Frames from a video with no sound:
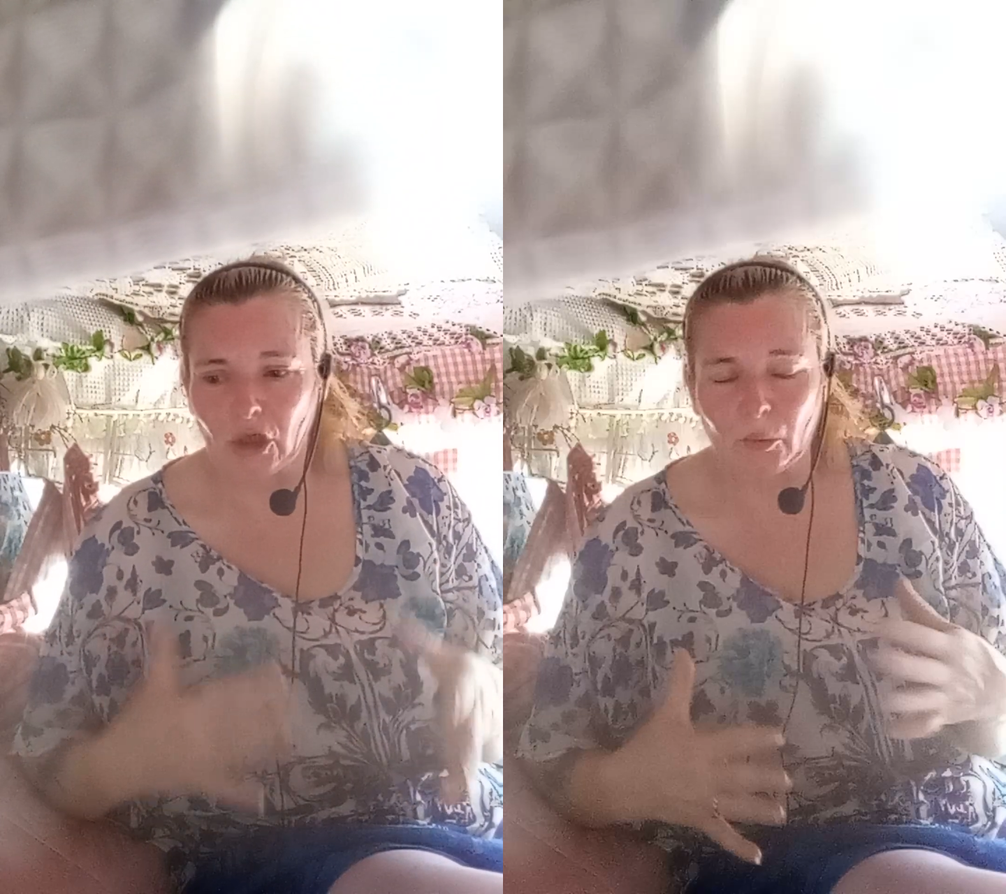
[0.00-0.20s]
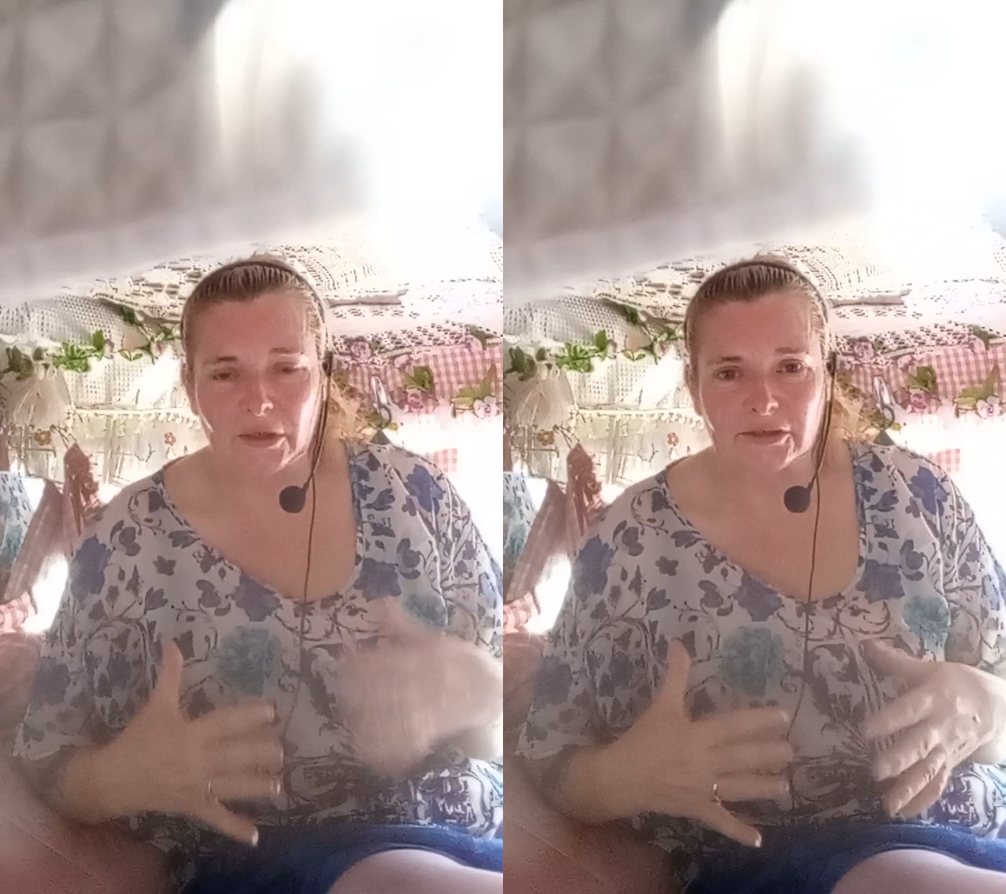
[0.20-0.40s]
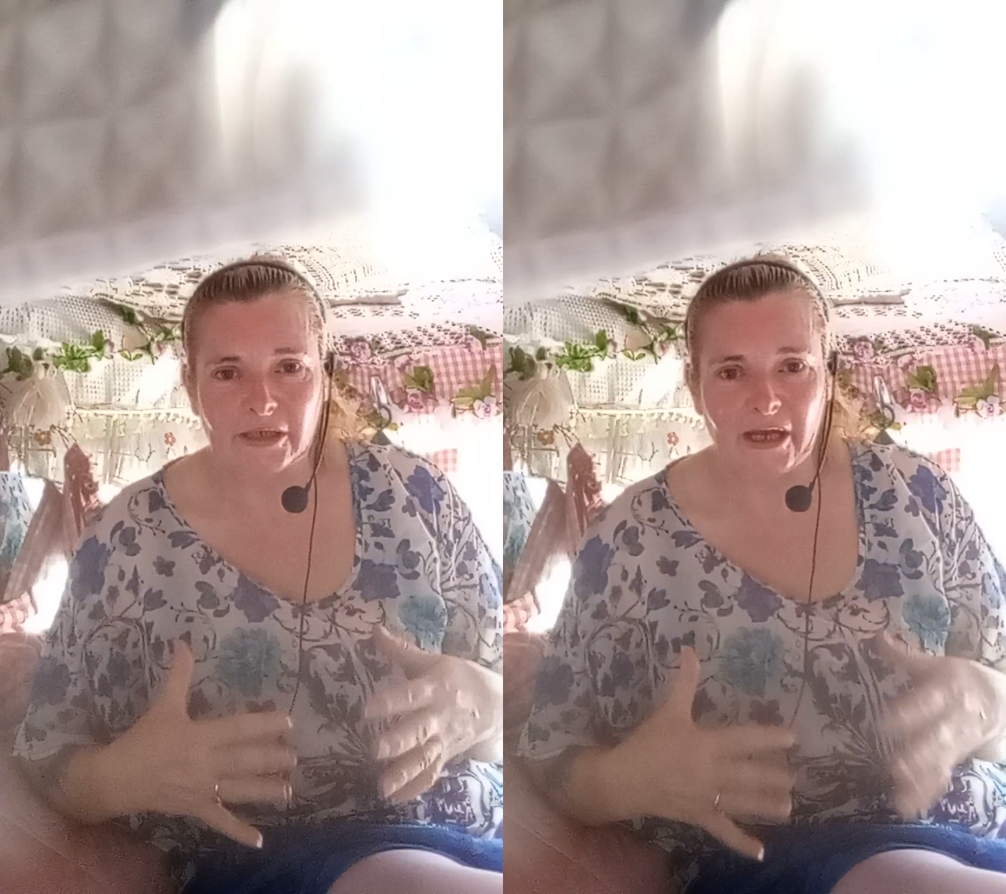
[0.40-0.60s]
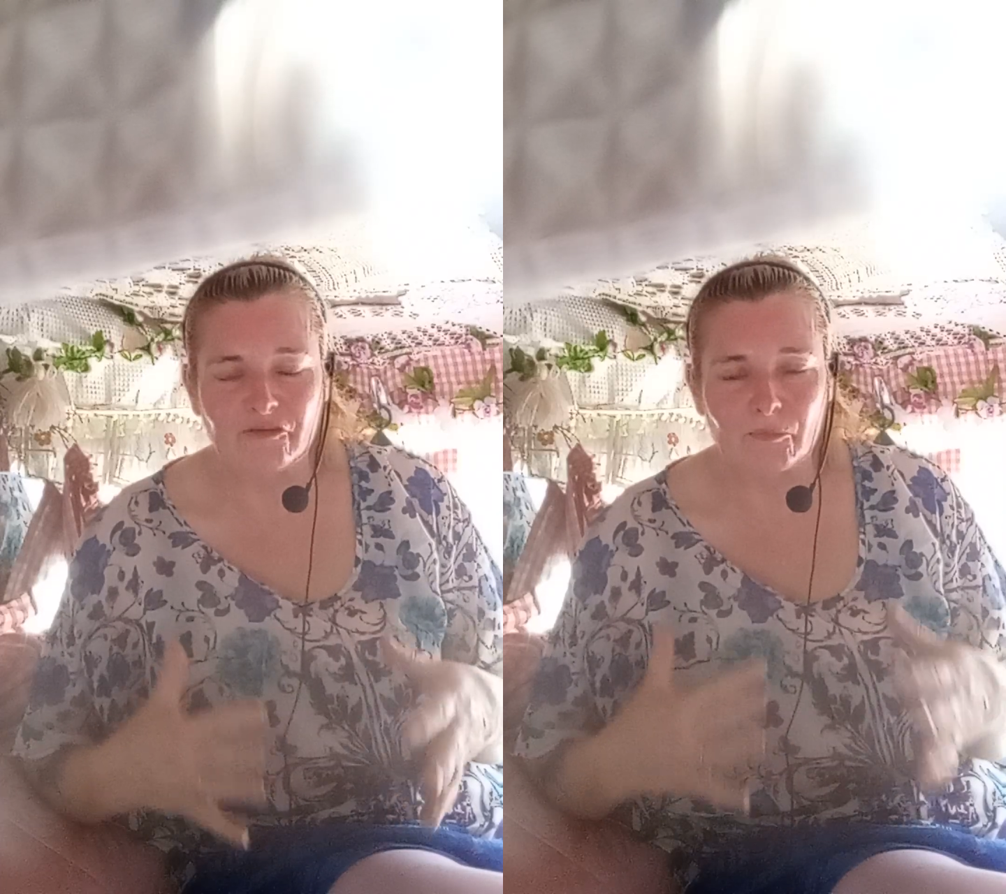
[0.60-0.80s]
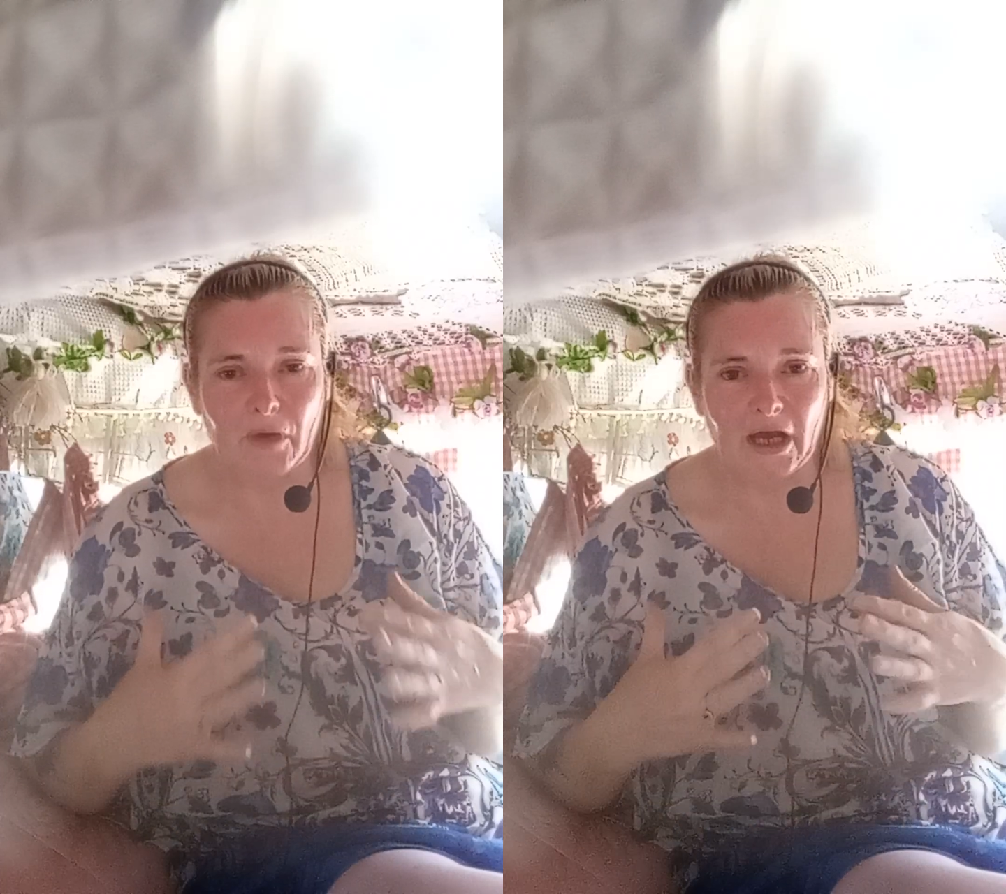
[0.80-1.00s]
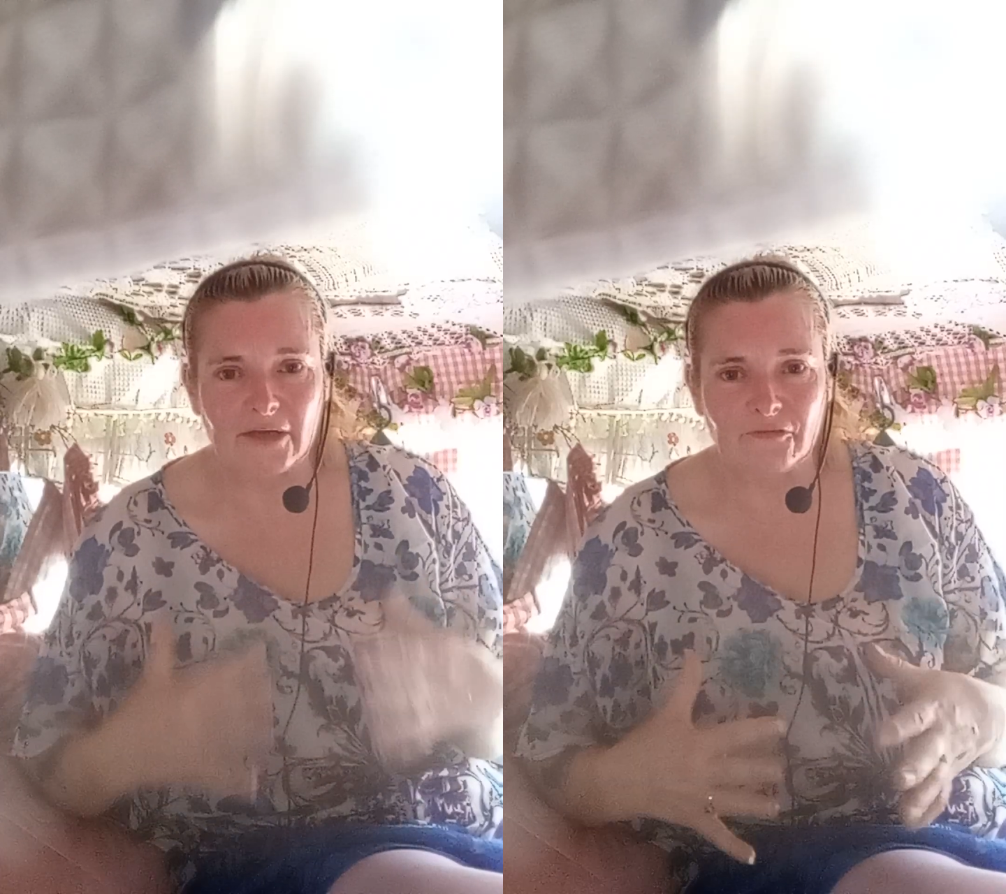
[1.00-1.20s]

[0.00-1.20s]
always have my